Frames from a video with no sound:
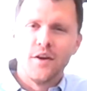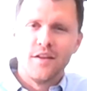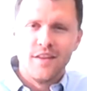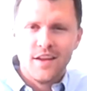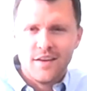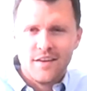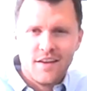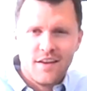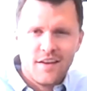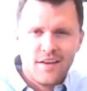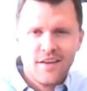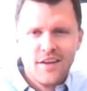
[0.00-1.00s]
And then
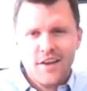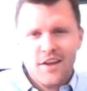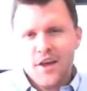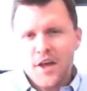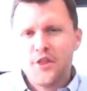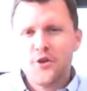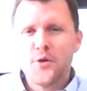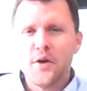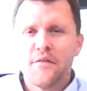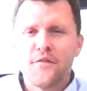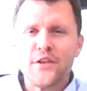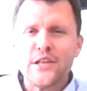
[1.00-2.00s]
through a
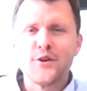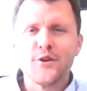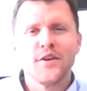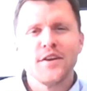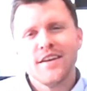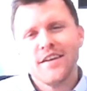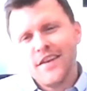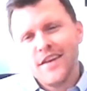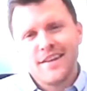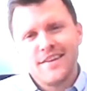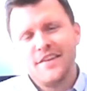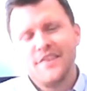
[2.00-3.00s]
flurry of
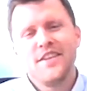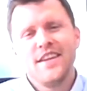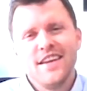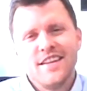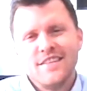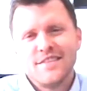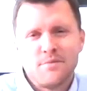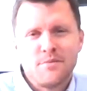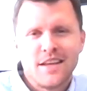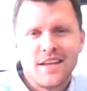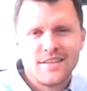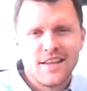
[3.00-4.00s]
activity and some
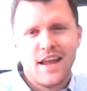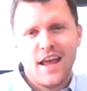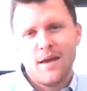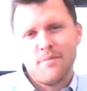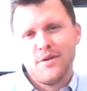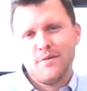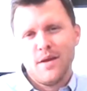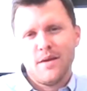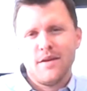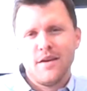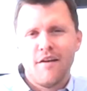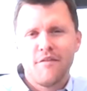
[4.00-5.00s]
things that happened
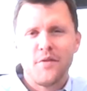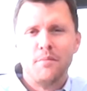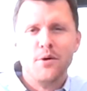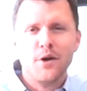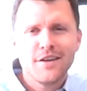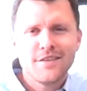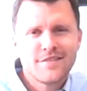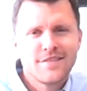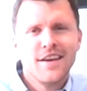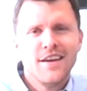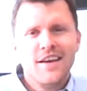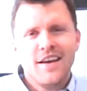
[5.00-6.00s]
maybe off the
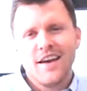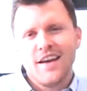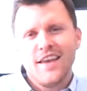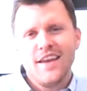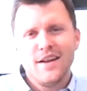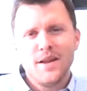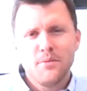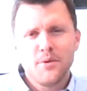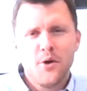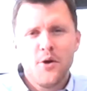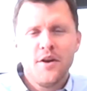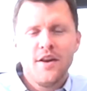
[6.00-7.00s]
books, he ended up
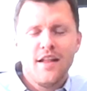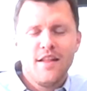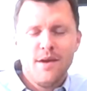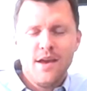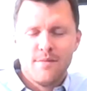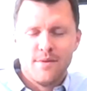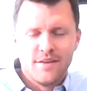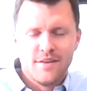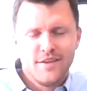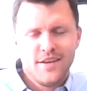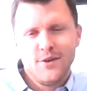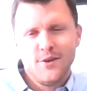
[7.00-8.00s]
going to Alabama.
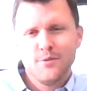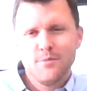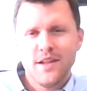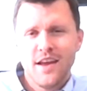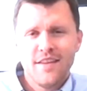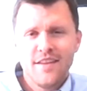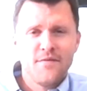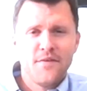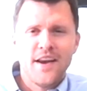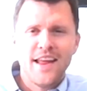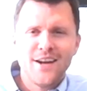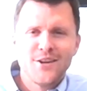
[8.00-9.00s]
And ultimately, I think
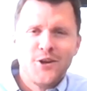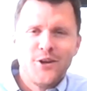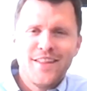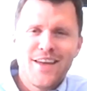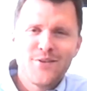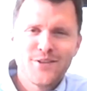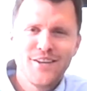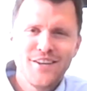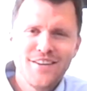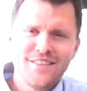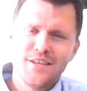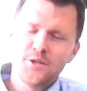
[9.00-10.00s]
financially that was a good
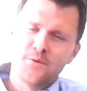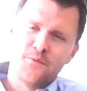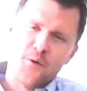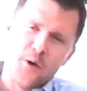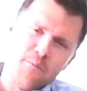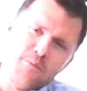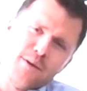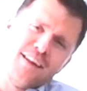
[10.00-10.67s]
decision for him.